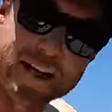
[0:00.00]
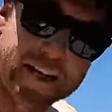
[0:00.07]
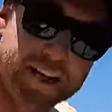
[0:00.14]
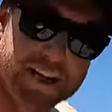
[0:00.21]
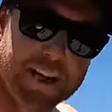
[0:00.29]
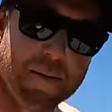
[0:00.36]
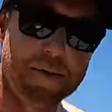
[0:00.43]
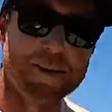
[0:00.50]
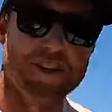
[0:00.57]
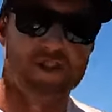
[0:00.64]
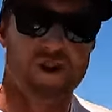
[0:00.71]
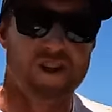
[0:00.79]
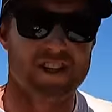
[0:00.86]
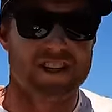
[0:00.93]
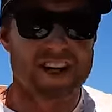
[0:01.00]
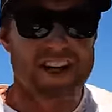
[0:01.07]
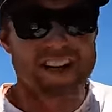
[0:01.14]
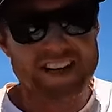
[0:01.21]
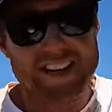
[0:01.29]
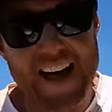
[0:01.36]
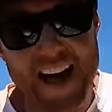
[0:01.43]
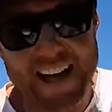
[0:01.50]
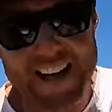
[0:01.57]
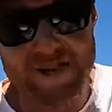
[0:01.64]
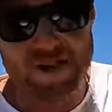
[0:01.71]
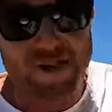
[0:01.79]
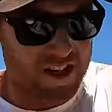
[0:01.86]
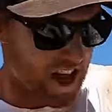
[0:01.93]
it into the dipping sauce. That
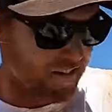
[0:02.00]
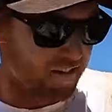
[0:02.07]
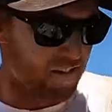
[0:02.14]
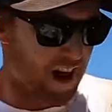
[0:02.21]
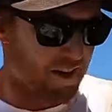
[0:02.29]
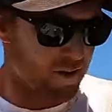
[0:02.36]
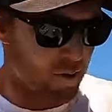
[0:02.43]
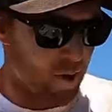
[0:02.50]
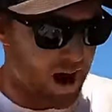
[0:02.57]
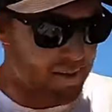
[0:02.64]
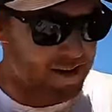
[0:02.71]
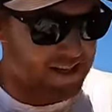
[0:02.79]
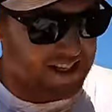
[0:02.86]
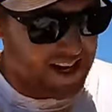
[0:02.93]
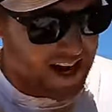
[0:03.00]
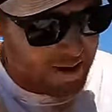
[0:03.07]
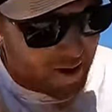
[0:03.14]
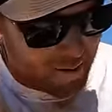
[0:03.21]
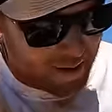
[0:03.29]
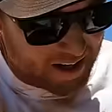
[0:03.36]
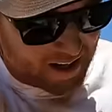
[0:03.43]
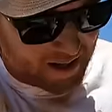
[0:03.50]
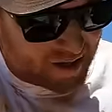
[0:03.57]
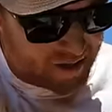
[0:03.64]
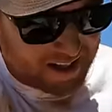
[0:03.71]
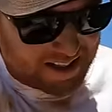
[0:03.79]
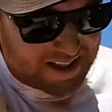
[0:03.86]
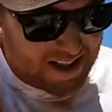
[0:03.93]
is usually our favorite way, but today what we're gonna
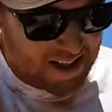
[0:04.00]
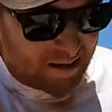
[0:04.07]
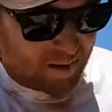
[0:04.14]
do is